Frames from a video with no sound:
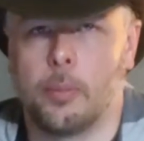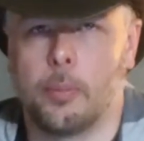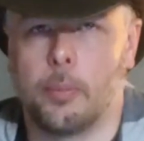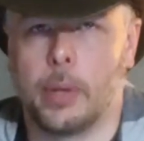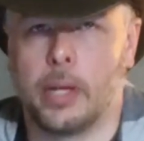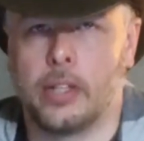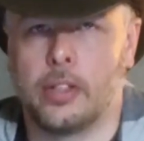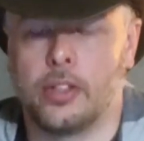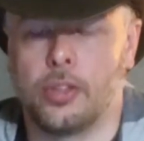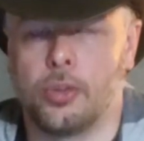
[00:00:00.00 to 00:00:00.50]

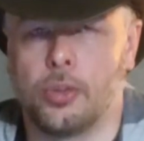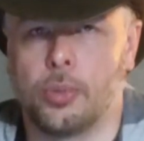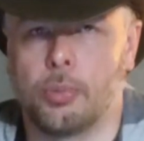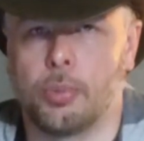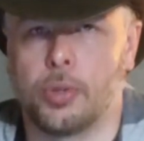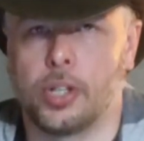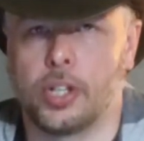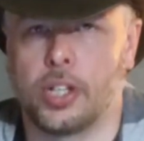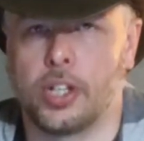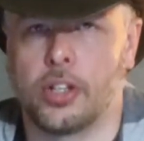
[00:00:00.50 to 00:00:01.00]
been doing
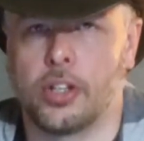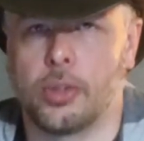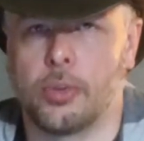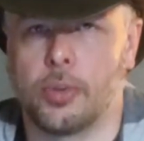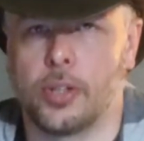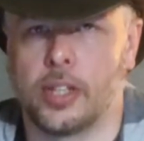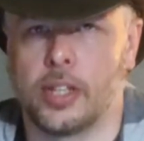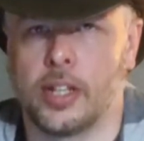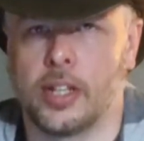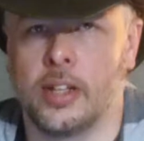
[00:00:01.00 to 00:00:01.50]
pretty good
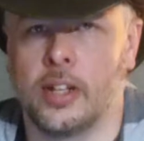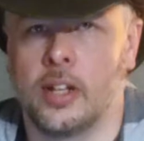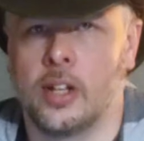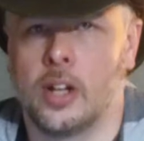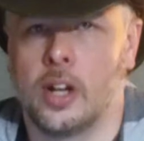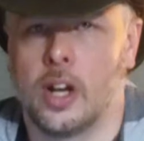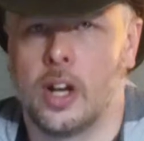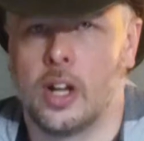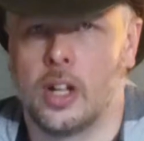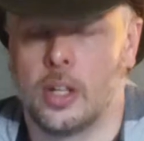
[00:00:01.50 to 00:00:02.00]
with it.
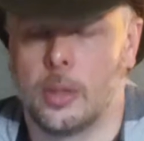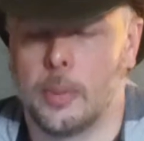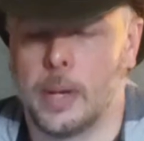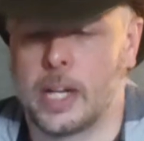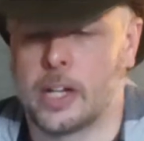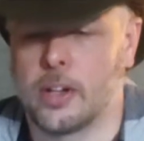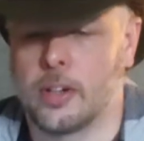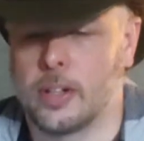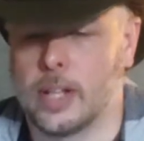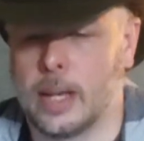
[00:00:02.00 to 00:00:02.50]
The
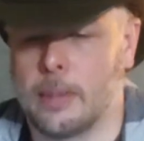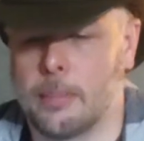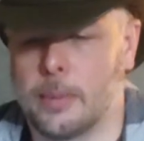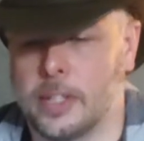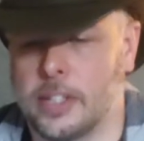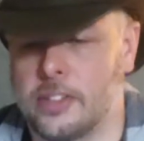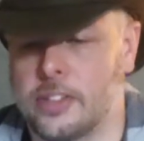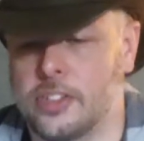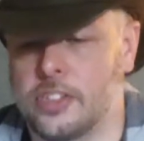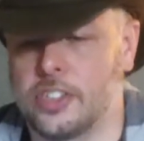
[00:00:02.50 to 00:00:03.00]
Baco
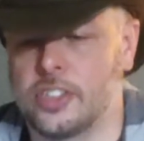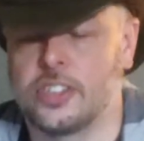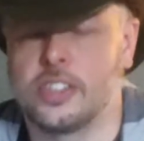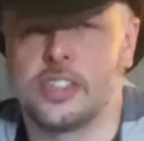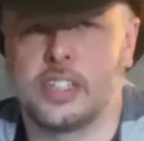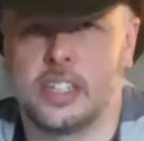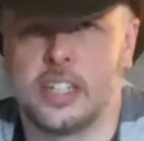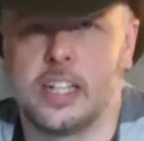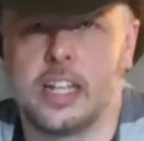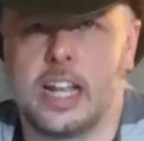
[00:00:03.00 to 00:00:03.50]
Laplander
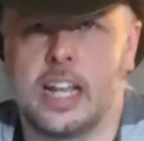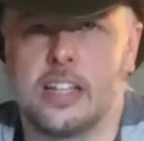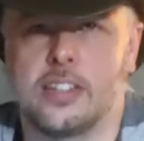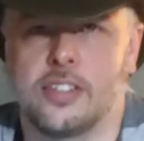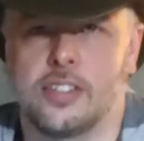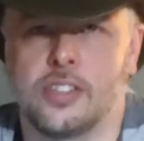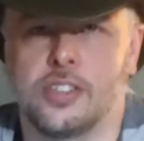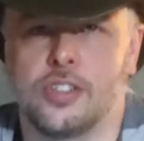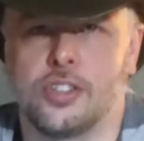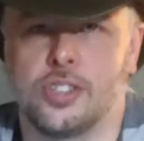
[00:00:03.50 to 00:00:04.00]
just
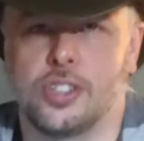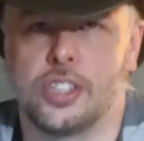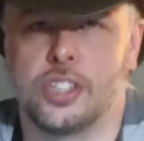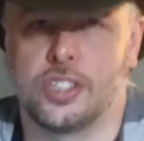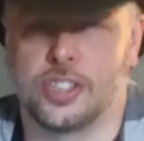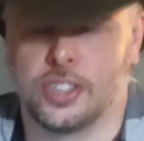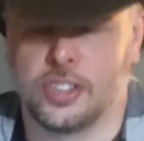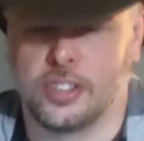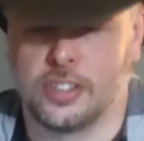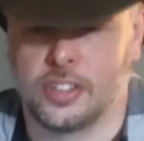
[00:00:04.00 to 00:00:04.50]
has a
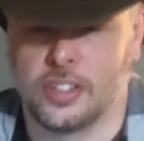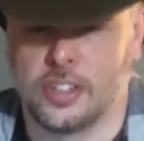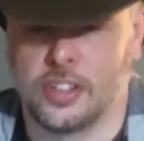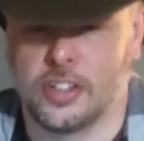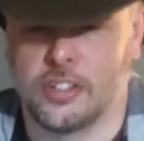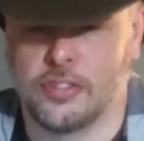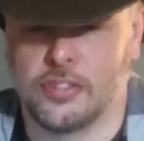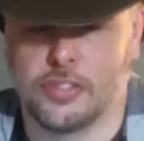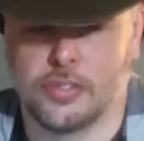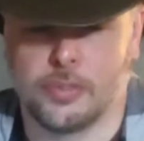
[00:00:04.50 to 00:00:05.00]
tradition
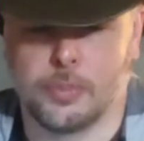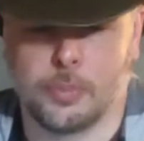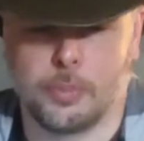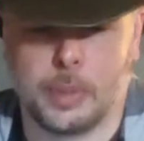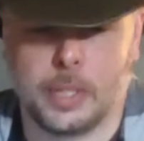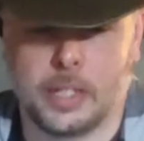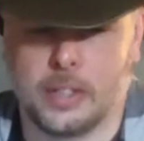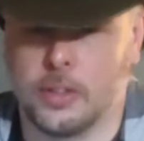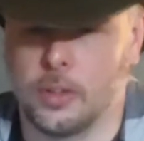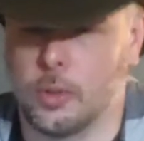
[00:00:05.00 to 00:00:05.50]
of
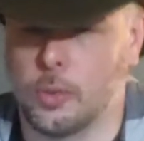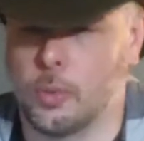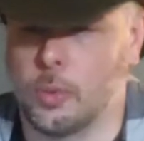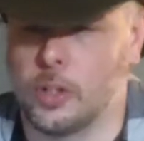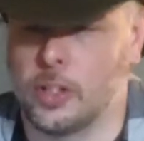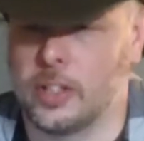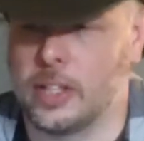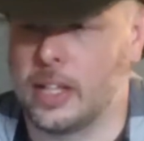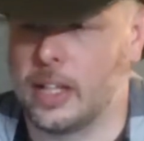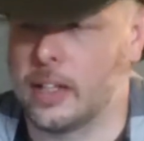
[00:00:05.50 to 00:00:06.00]
being the
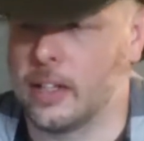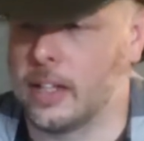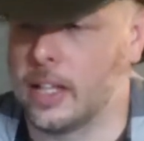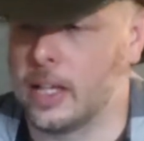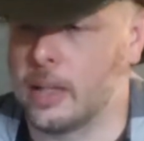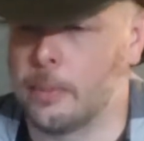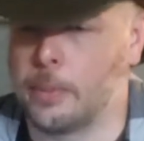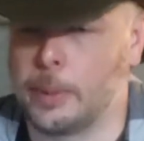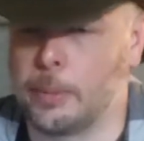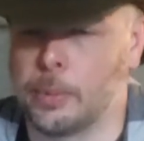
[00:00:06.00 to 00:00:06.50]
one that a
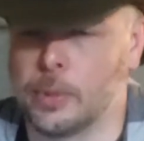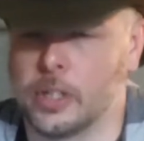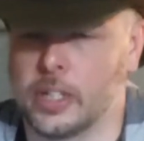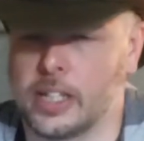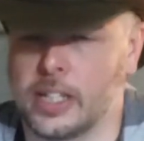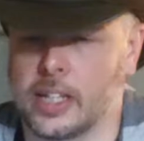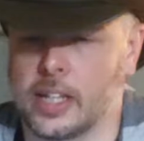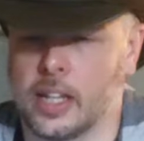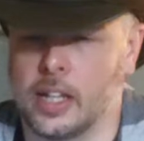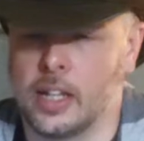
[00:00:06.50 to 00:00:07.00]
lot of people
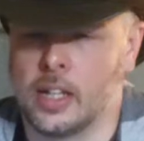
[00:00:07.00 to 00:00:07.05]
like.